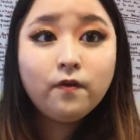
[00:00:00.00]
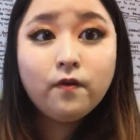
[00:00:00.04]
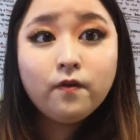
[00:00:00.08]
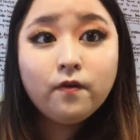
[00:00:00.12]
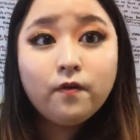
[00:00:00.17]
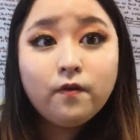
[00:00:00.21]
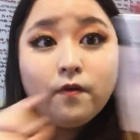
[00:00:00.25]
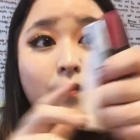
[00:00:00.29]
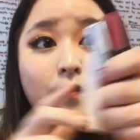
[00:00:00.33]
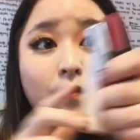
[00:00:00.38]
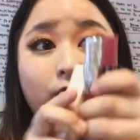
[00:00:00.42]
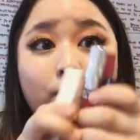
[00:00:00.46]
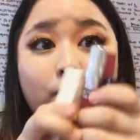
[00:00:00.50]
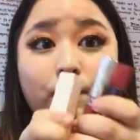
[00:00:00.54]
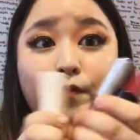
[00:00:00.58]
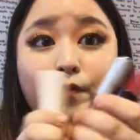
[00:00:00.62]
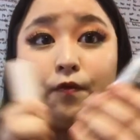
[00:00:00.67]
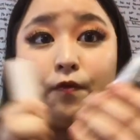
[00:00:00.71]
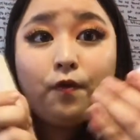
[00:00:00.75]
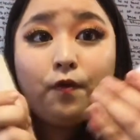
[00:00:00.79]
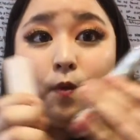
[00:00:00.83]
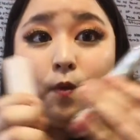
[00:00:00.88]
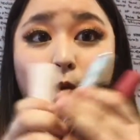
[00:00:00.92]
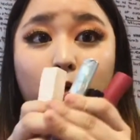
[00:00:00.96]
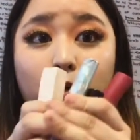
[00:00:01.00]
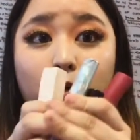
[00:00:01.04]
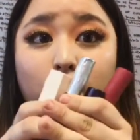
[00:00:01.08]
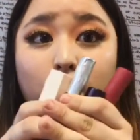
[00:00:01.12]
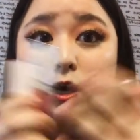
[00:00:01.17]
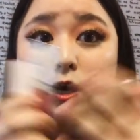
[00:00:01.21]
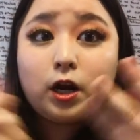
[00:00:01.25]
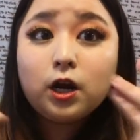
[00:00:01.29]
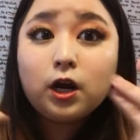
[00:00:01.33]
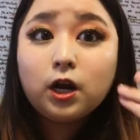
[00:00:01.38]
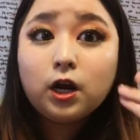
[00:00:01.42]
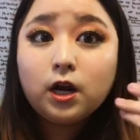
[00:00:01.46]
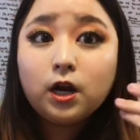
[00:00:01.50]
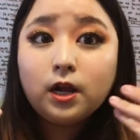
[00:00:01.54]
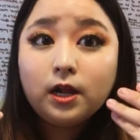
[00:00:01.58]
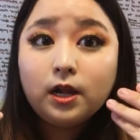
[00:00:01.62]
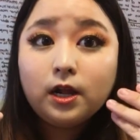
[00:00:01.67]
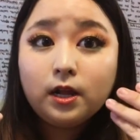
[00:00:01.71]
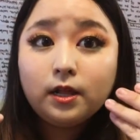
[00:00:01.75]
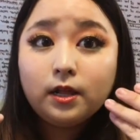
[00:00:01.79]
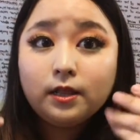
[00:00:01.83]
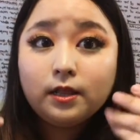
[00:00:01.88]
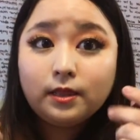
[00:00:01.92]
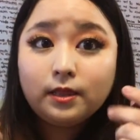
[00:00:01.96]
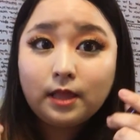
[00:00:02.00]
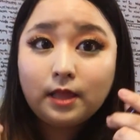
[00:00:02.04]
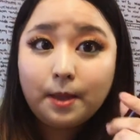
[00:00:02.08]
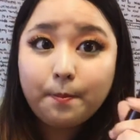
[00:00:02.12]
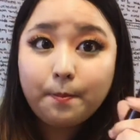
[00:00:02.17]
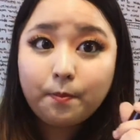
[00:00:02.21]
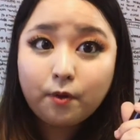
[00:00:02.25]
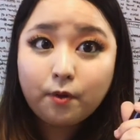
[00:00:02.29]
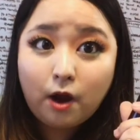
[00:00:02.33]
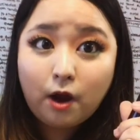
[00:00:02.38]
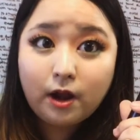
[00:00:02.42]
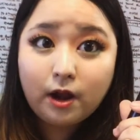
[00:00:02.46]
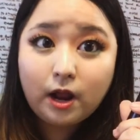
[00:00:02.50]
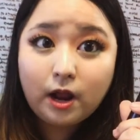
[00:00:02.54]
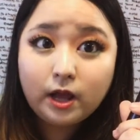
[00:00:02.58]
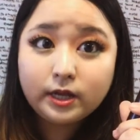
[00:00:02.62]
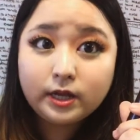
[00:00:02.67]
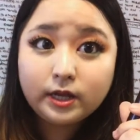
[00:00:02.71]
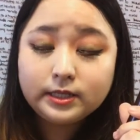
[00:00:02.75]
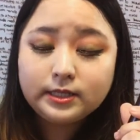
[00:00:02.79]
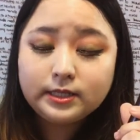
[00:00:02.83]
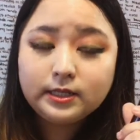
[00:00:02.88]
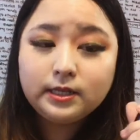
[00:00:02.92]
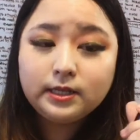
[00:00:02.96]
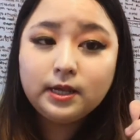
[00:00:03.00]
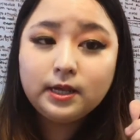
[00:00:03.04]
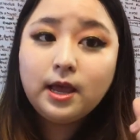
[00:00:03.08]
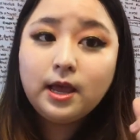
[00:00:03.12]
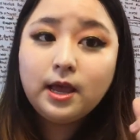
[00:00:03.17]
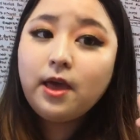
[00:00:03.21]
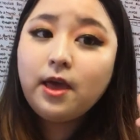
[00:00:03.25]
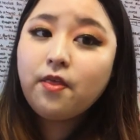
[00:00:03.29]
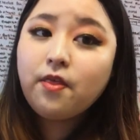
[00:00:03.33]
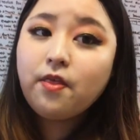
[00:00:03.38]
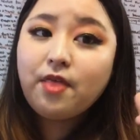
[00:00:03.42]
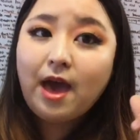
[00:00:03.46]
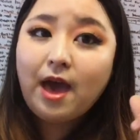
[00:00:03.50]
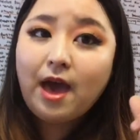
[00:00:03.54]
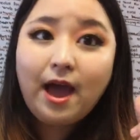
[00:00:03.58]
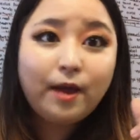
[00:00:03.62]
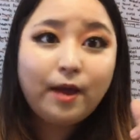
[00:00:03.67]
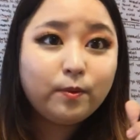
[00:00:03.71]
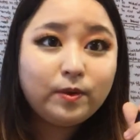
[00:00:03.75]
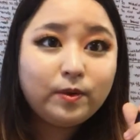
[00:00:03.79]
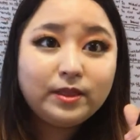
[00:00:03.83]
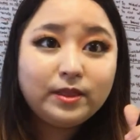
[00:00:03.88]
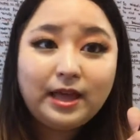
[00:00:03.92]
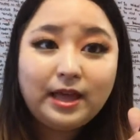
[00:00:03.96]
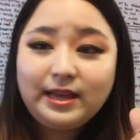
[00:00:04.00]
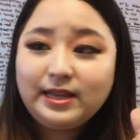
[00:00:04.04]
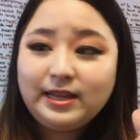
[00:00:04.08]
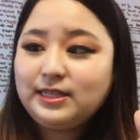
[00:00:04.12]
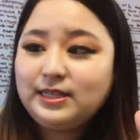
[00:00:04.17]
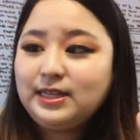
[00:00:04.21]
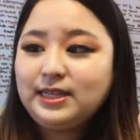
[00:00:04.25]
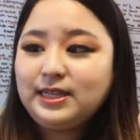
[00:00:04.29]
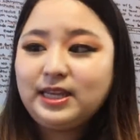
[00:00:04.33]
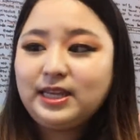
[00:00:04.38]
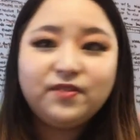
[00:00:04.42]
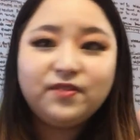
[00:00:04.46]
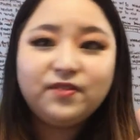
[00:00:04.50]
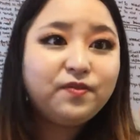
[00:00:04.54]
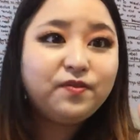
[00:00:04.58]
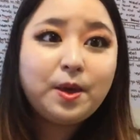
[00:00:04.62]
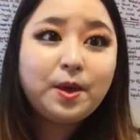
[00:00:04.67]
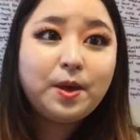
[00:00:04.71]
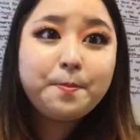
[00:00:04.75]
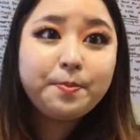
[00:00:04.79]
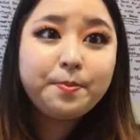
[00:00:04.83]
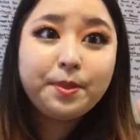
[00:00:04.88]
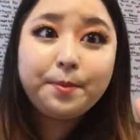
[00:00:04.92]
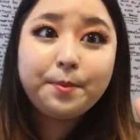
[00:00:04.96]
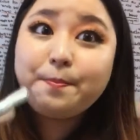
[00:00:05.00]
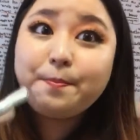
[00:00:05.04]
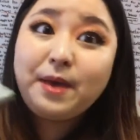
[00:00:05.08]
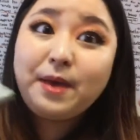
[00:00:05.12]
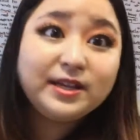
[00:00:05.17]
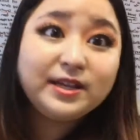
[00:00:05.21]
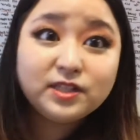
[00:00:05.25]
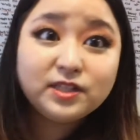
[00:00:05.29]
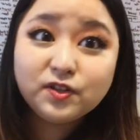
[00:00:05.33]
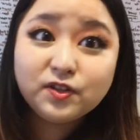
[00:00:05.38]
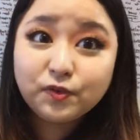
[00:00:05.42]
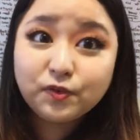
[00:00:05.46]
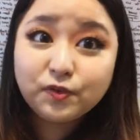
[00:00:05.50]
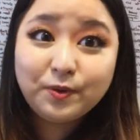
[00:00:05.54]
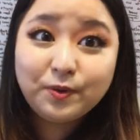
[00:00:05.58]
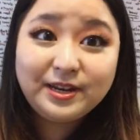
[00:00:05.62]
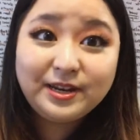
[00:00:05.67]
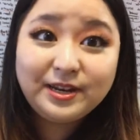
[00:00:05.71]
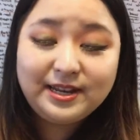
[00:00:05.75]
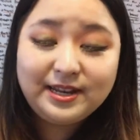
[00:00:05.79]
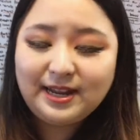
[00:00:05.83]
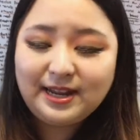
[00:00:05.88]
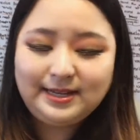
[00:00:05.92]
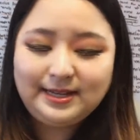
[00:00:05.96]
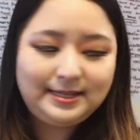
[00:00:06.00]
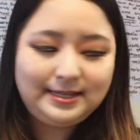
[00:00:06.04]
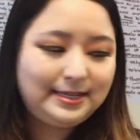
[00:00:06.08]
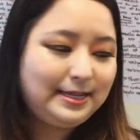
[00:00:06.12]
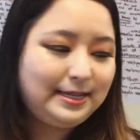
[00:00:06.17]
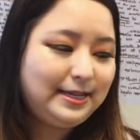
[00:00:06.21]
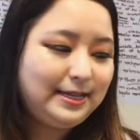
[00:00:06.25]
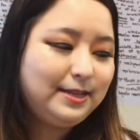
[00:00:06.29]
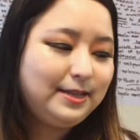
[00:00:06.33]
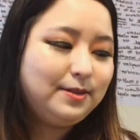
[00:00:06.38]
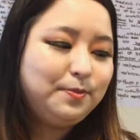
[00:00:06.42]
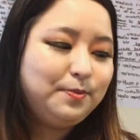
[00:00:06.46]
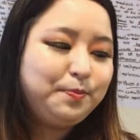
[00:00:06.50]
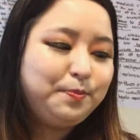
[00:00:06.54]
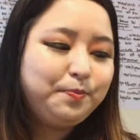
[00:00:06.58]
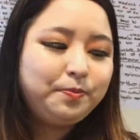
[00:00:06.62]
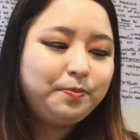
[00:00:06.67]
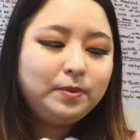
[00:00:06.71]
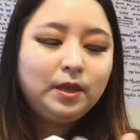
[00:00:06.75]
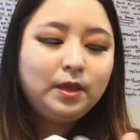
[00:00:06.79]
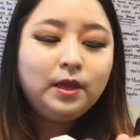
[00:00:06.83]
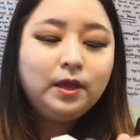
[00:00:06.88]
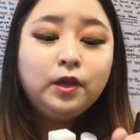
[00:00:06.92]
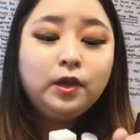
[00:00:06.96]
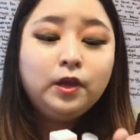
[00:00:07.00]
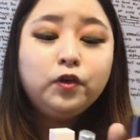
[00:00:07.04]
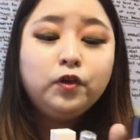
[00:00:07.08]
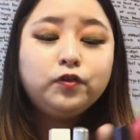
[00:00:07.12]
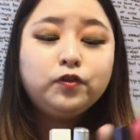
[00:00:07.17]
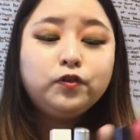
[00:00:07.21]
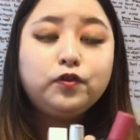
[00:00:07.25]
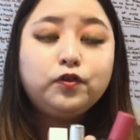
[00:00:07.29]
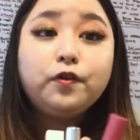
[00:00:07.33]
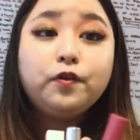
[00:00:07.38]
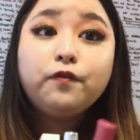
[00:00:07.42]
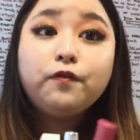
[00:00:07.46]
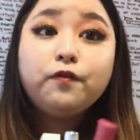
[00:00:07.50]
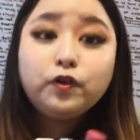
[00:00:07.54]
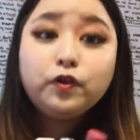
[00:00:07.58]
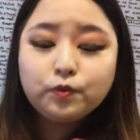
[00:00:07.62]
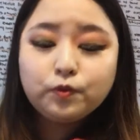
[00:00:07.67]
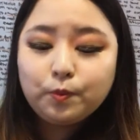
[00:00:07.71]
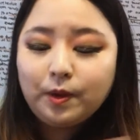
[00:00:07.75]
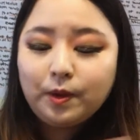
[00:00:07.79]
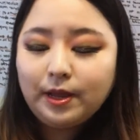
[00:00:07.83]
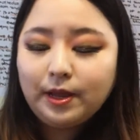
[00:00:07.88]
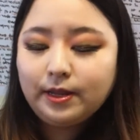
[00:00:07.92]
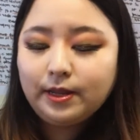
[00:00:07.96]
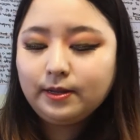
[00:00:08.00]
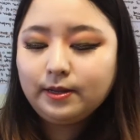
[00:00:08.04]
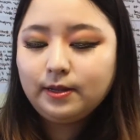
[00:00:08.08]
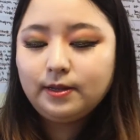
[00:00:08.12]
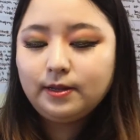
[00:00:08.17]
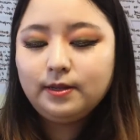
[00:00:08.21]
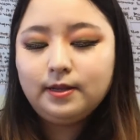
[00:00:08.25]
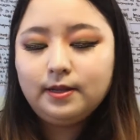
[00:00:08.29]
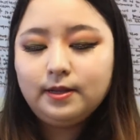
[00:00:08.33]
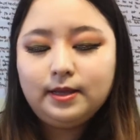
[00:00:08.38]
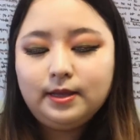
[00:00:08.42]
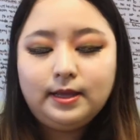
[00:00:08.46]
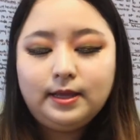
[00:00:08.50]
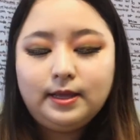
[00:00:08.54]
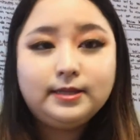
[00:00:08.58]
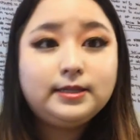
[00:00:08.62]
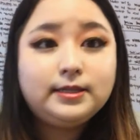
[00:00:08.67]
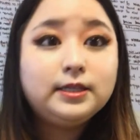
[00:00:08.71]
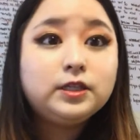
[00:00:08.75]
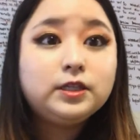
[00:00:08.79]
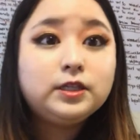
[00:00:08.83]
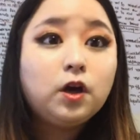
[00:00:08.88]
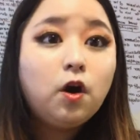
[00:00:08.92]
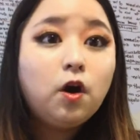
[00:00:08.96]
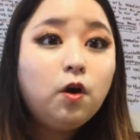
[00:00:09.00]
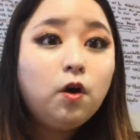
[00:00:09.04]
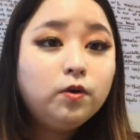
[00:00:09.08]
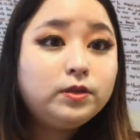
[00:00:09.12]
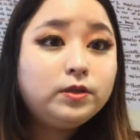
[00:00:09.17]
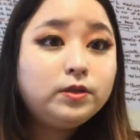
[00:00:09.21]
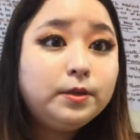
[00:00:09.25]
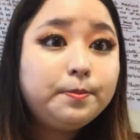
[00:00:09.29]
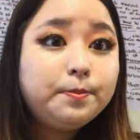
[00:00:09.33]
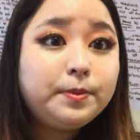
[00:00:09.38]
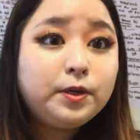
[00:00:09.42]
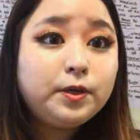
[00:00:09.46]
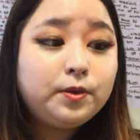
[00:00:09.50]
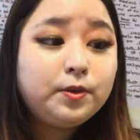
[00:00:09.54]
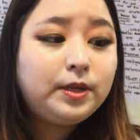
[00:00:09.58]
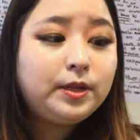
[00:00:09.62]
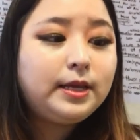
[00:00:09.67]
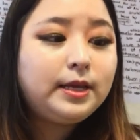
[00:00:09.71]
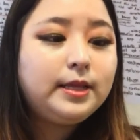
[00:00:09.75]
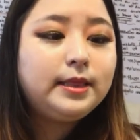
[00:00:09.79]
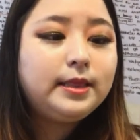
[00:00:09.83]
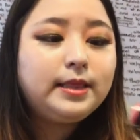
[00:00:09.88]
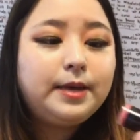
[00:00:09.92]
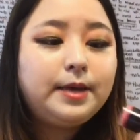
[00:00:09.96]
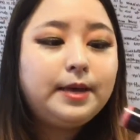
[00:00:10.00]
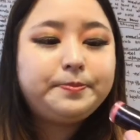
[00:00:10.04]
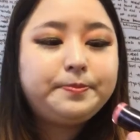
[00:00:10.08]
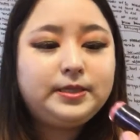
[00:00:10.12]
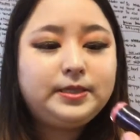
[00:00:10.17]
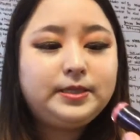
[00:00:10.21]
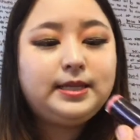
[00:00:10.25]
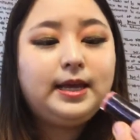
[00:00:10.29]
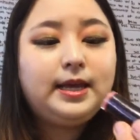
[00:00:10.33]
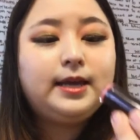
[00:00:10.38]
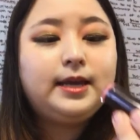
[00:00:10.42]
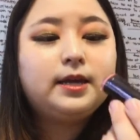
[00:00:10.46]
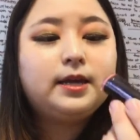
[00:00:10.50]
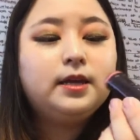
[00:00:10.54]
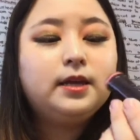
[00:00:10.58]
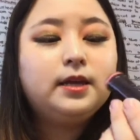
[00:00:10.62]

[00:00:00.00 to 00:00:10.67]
4 lip products that I would like to give them the best of 2019. So the first one is this Ulta Beauty lipstick